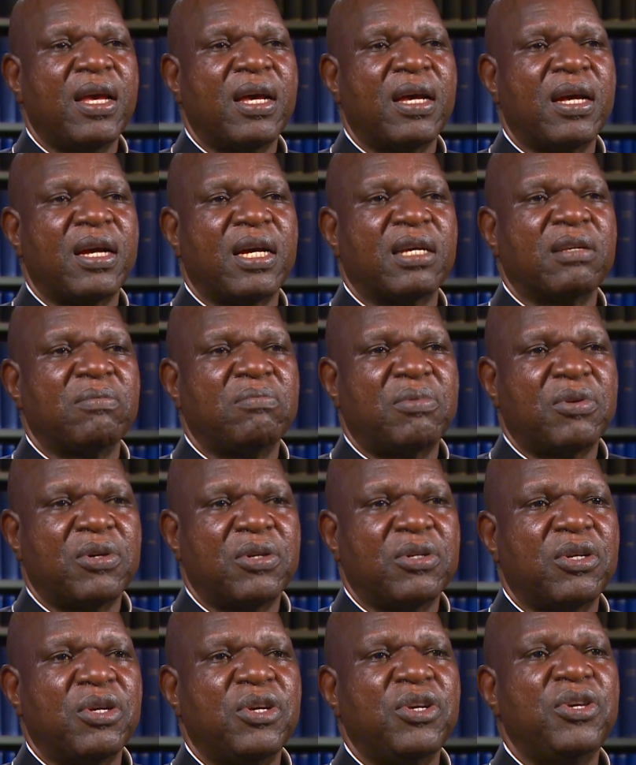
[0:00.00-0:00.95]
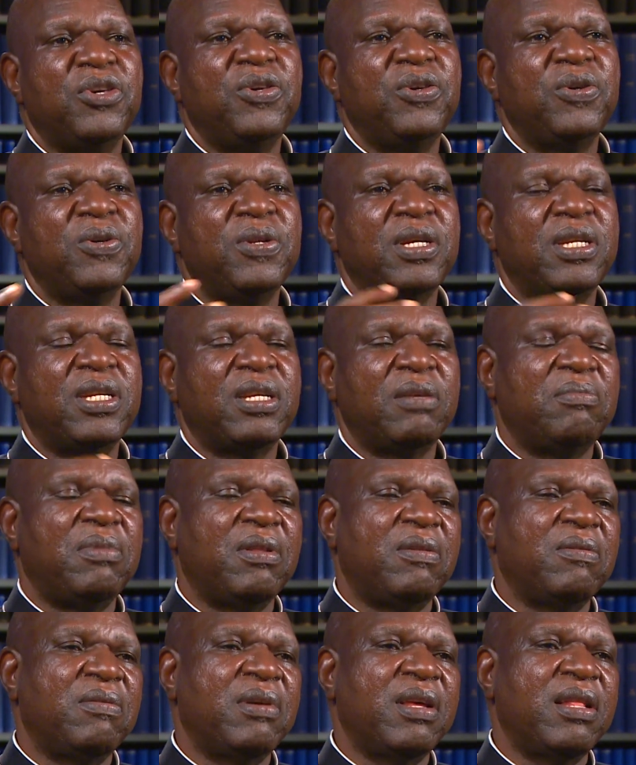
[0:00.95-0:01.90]
has brought unity
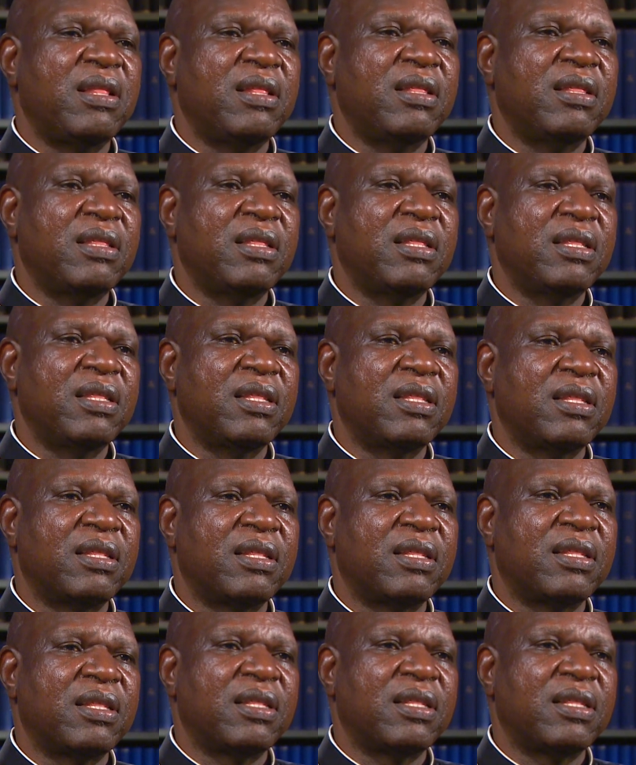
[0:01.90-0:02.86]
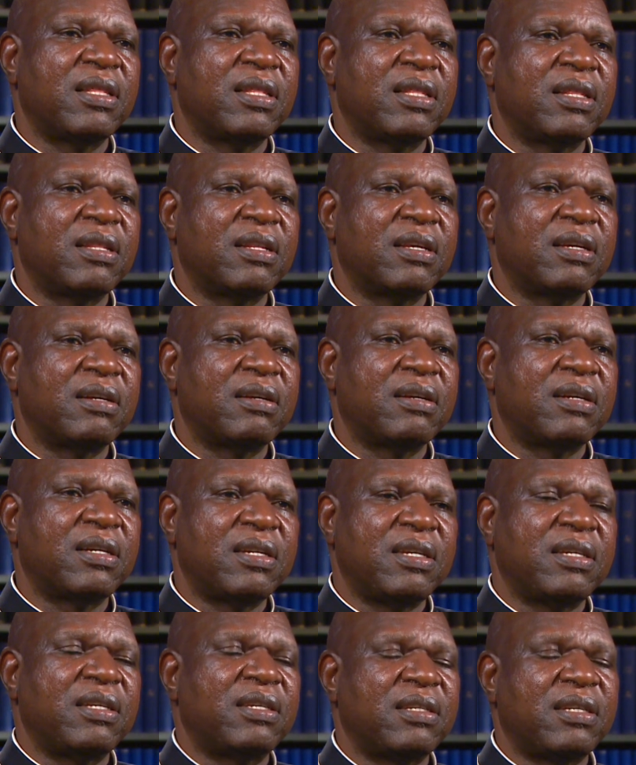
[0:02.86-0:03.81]
between
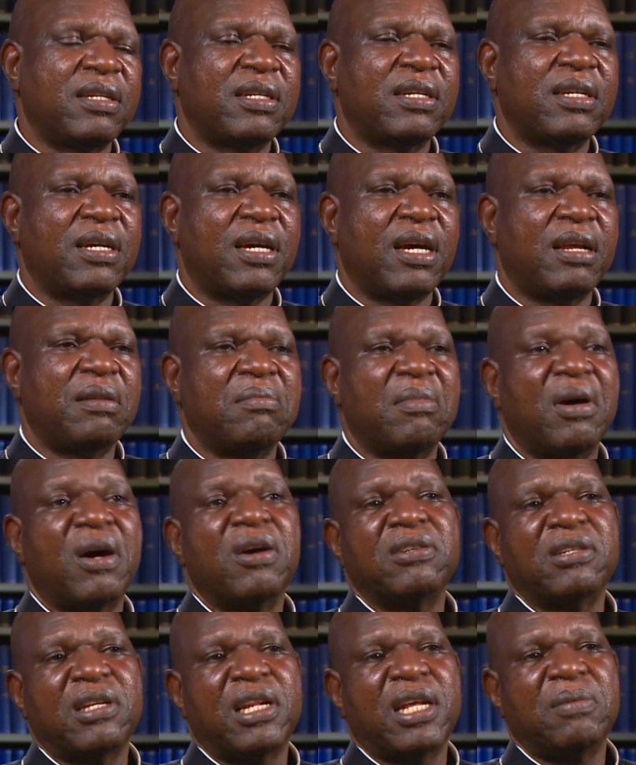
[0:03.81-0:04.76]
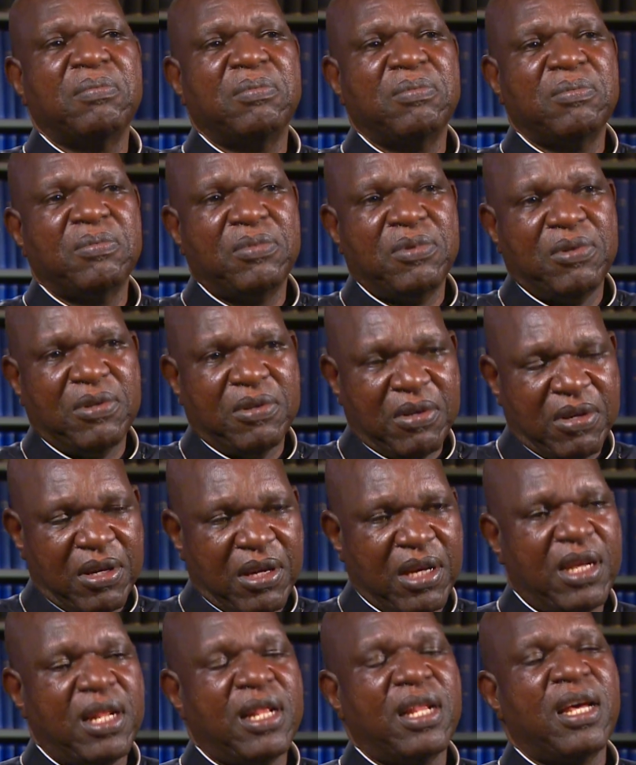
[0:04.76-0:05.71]
Christian and Muslims
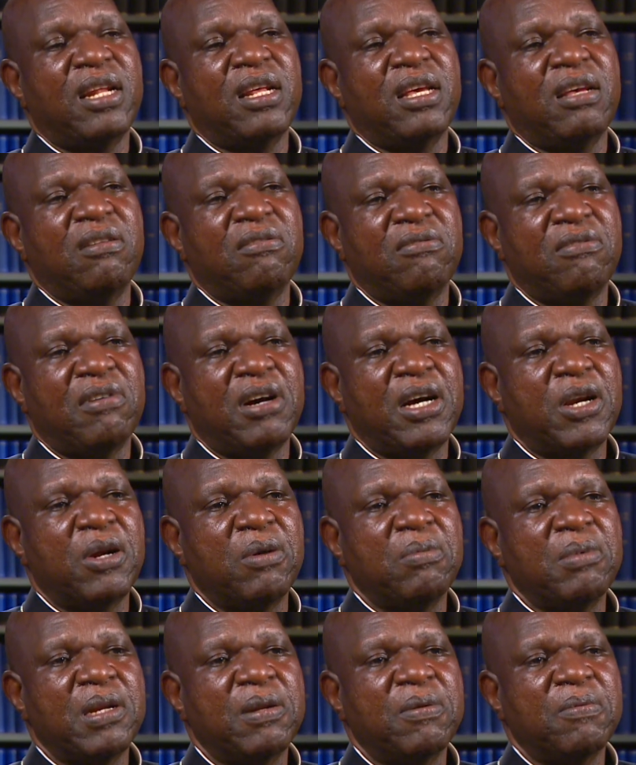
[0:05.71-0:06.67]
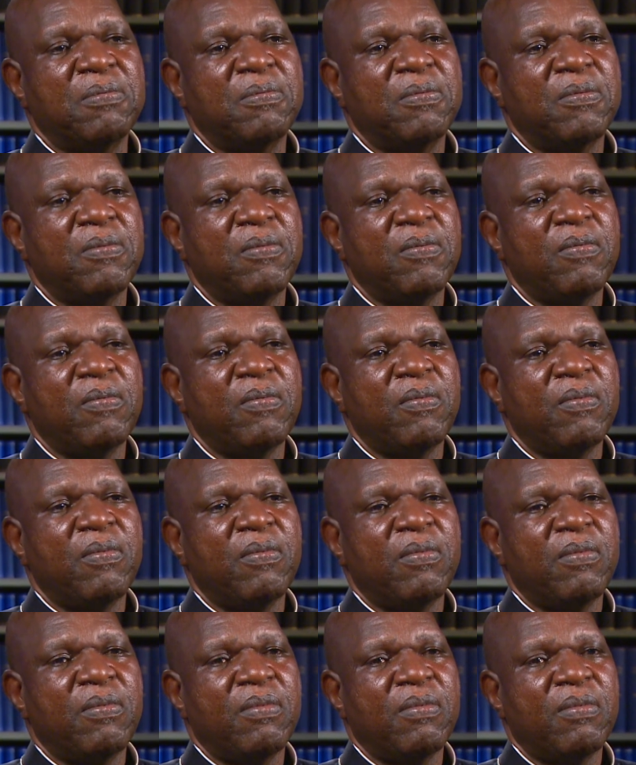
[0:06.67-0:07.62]
in that environment.
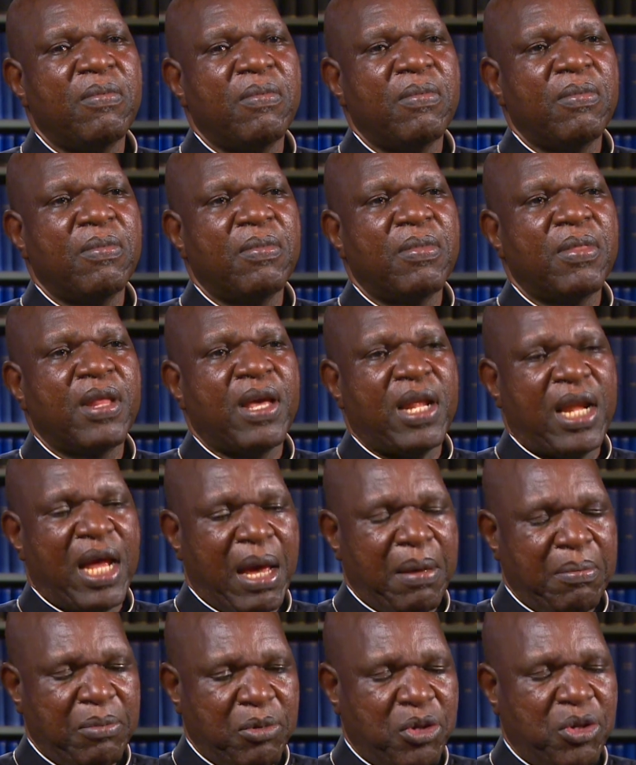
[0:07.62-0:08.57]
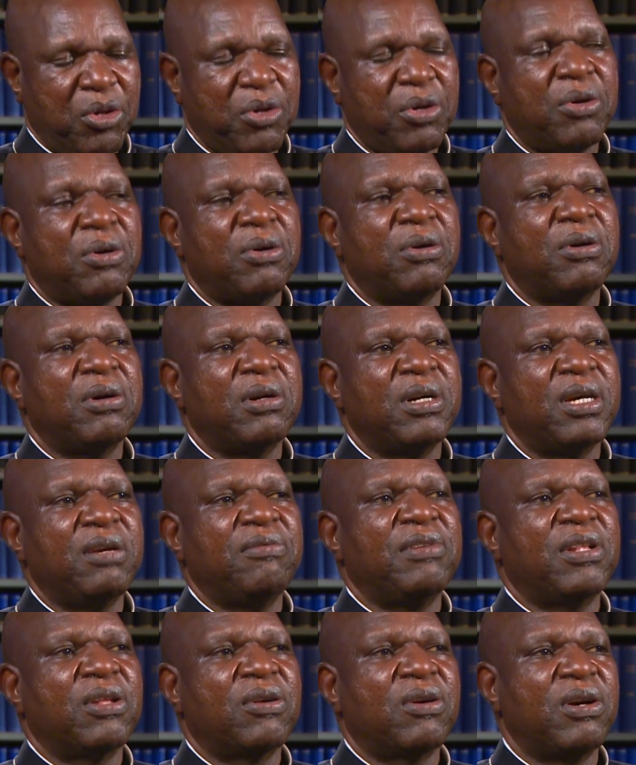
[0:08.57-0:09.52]
And I'm sure
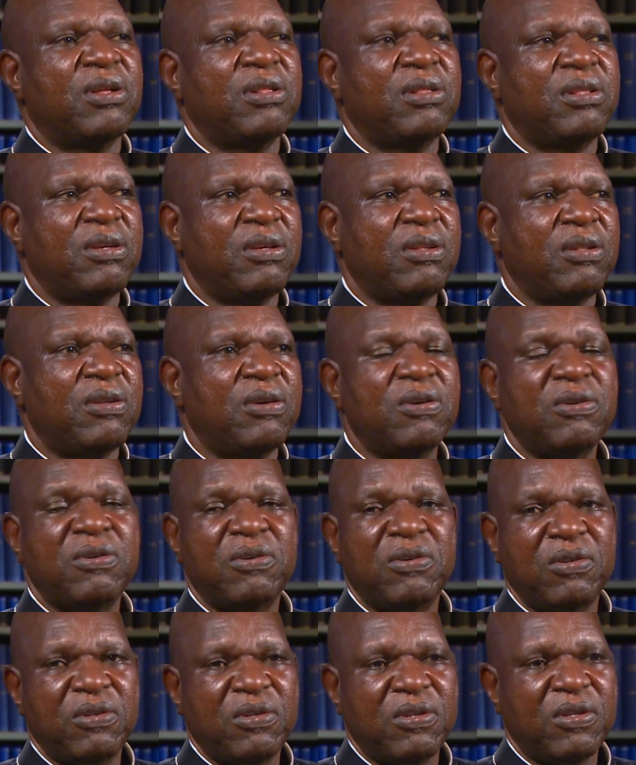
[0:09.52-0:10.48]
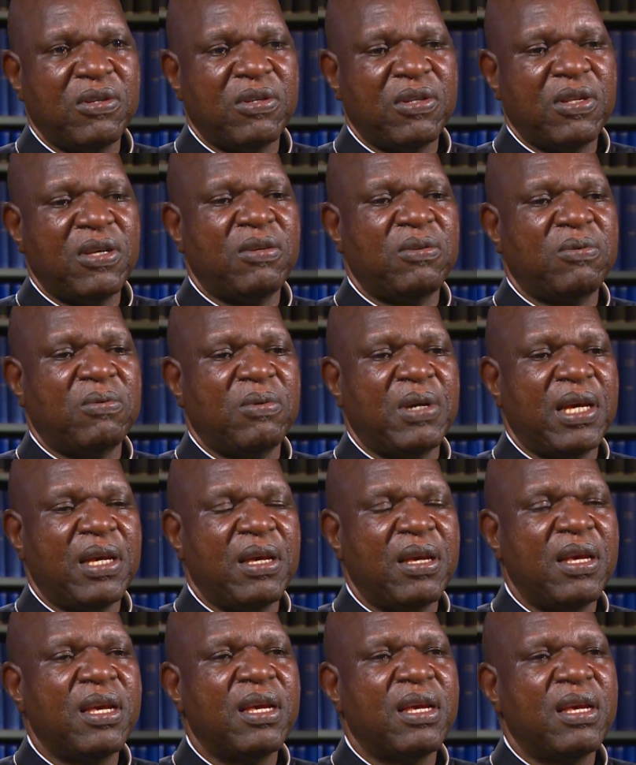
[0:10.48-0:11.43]
if it continues this
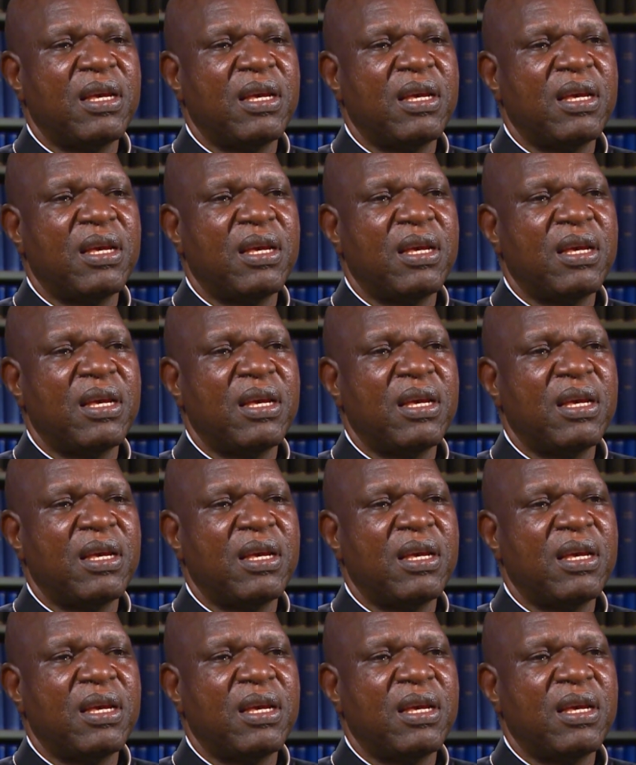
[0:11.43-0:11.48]
way,